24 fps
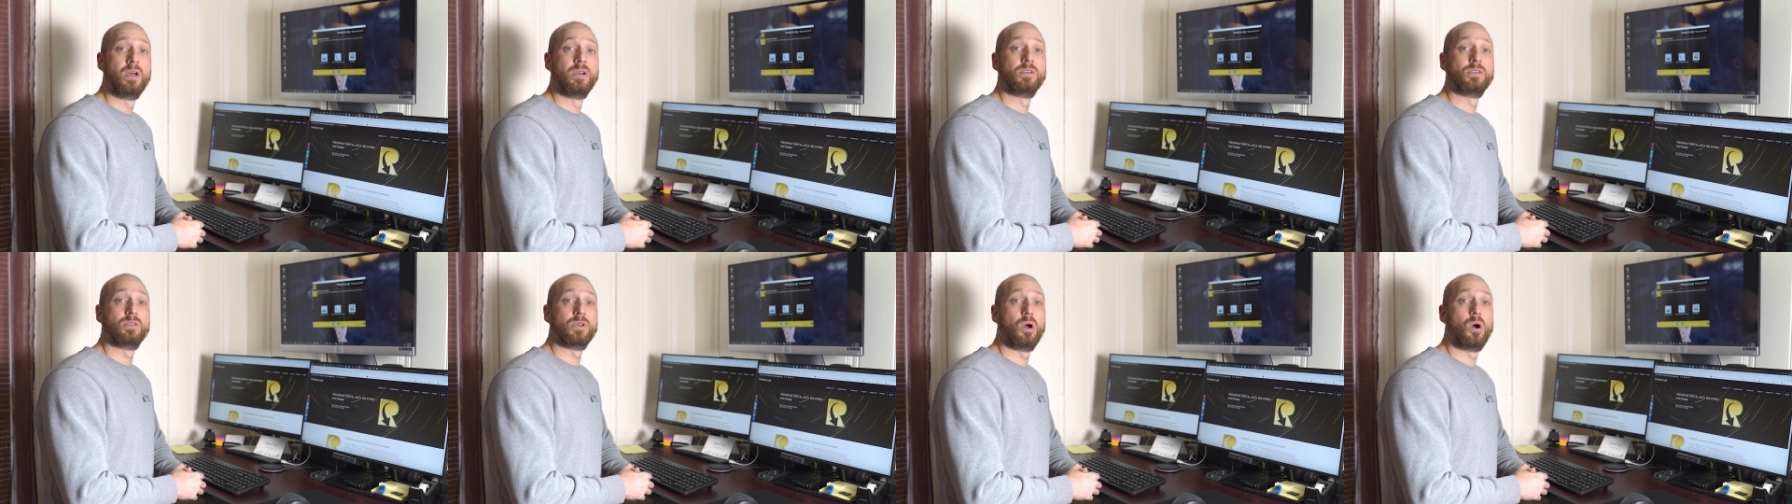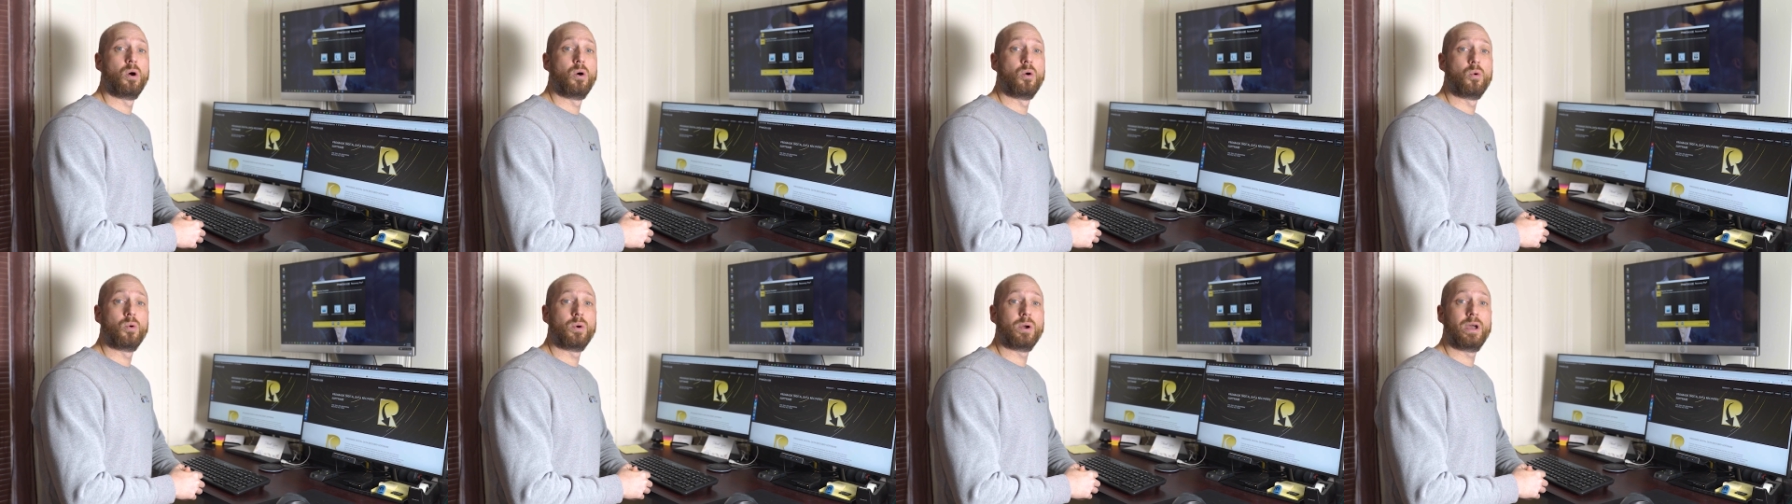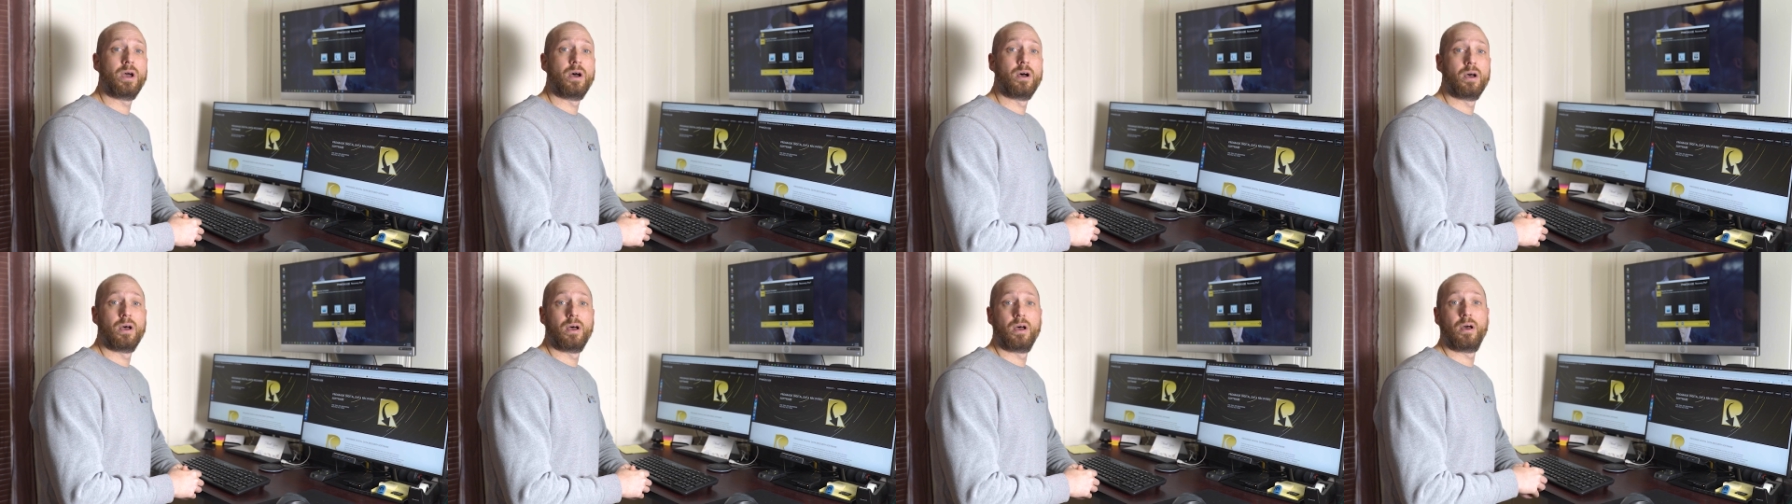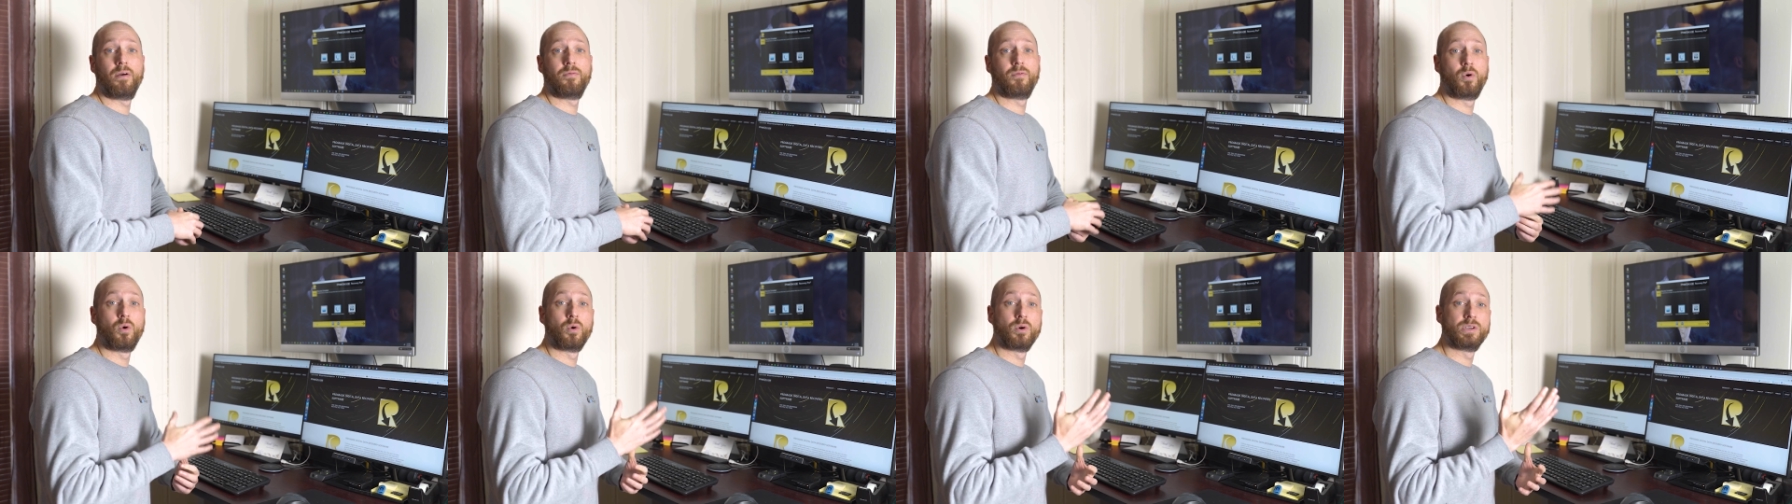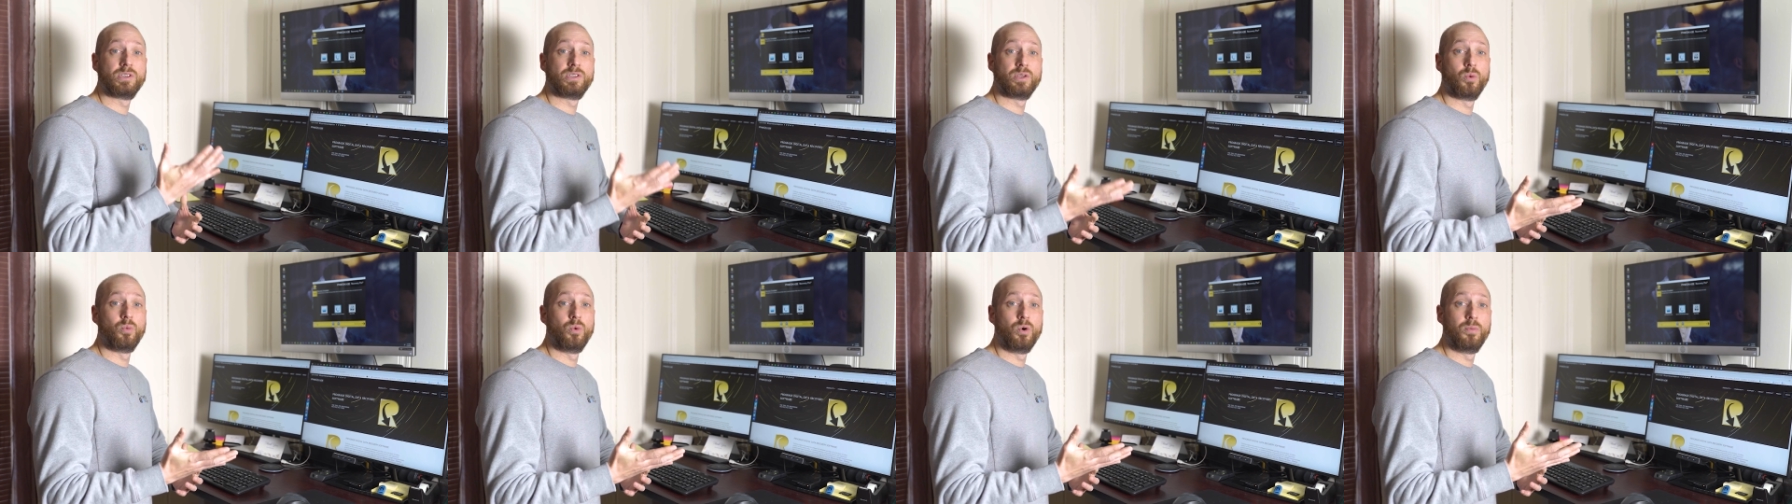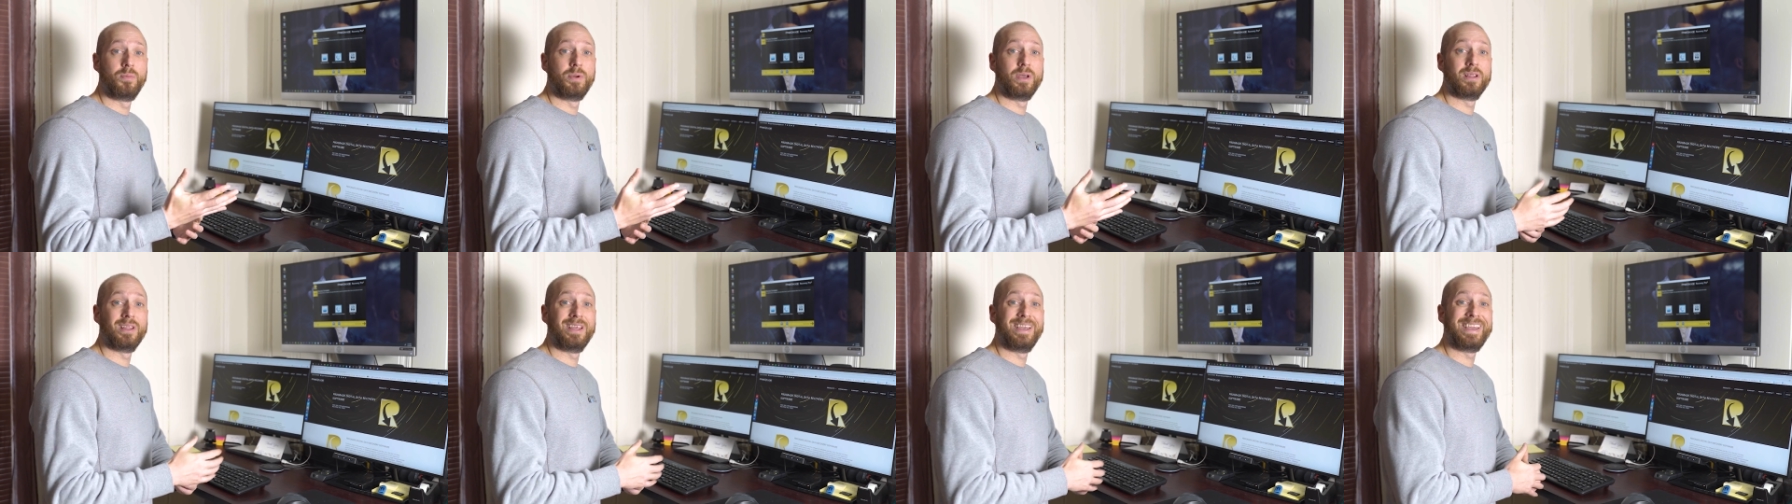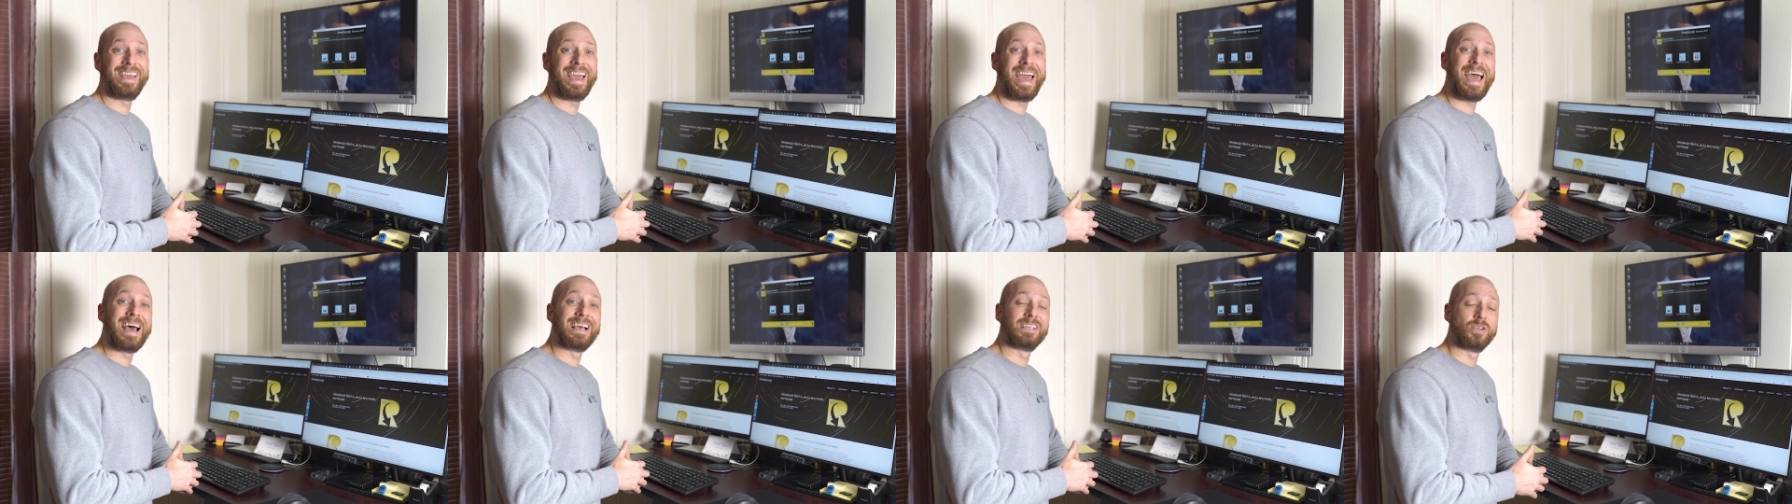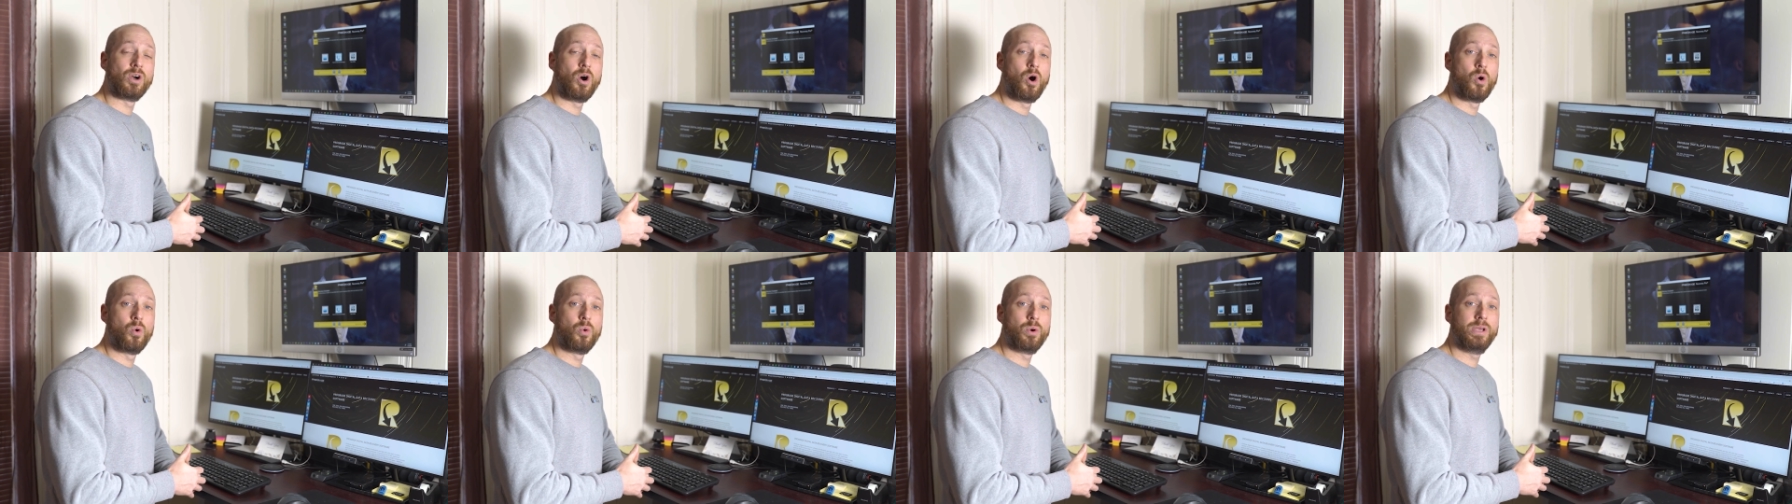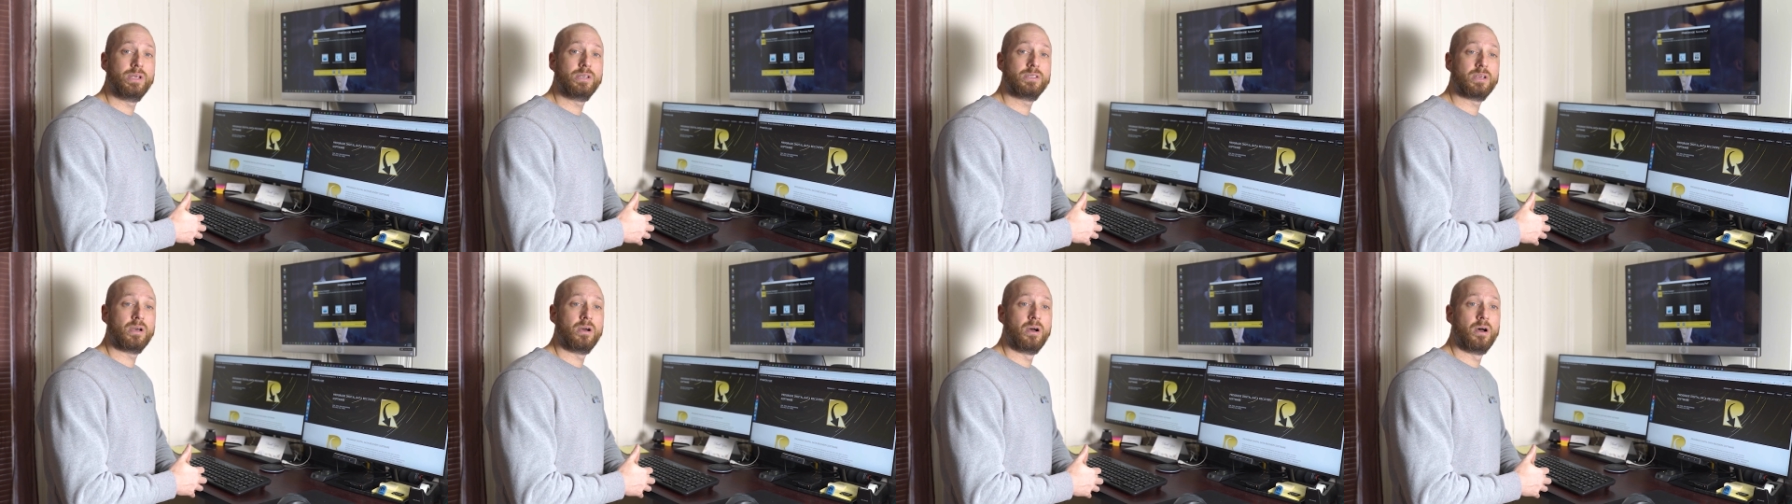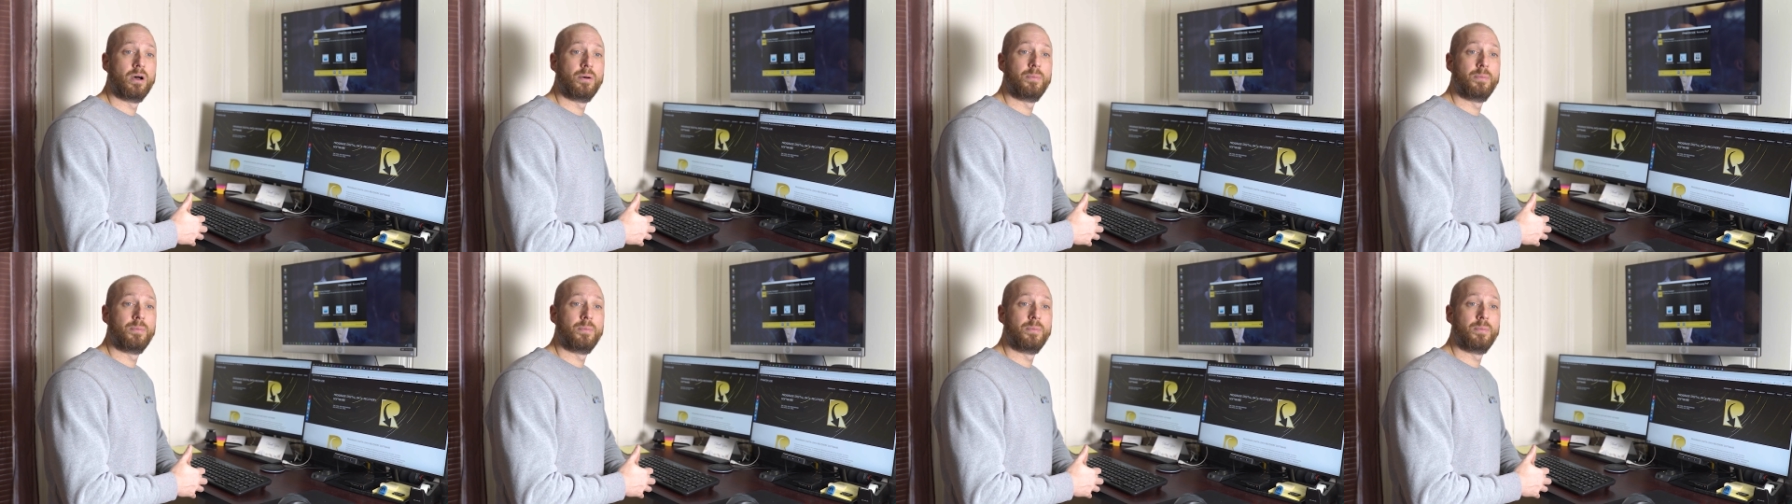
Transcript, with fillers: So of course there will be a link, as always.